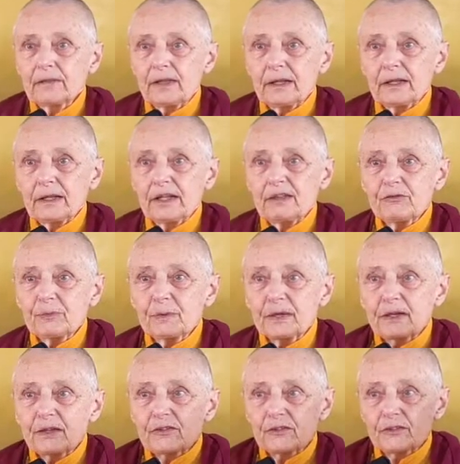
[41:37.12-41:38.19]
Then if
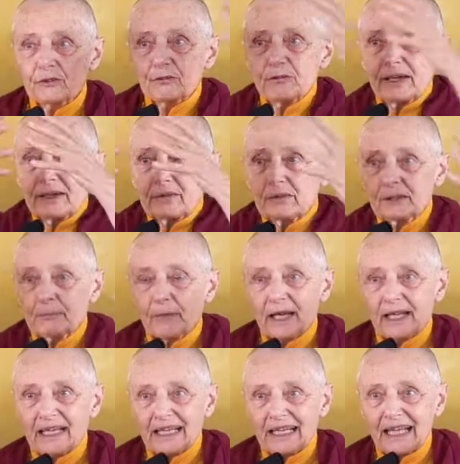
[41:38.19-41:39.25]
we're surrounded
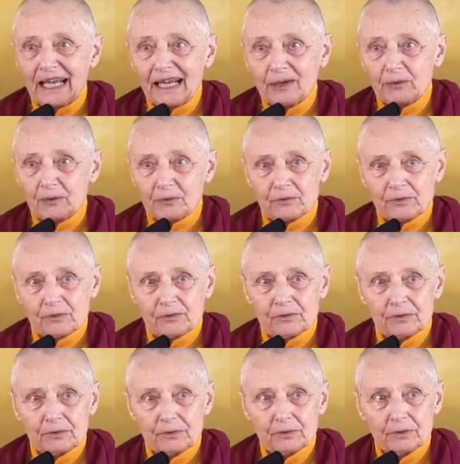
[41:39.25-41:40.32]
by clouds,